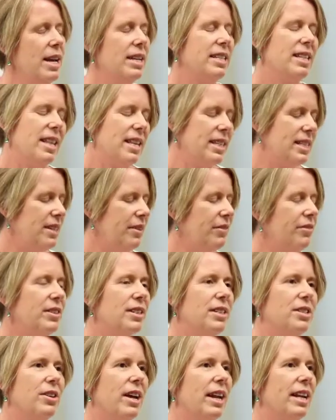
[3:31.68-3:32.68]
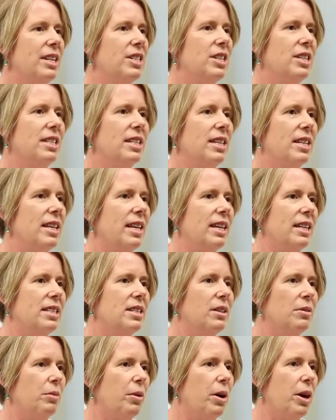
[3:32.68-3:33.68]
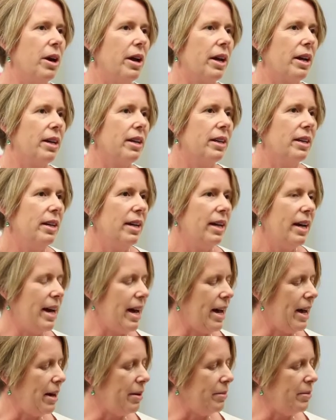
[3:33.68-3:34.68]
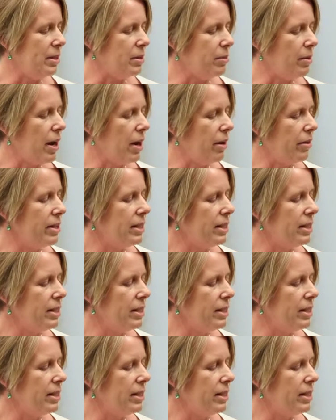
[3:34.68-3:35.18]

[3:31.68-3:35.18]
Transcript: So there's different strategies and things that work as well.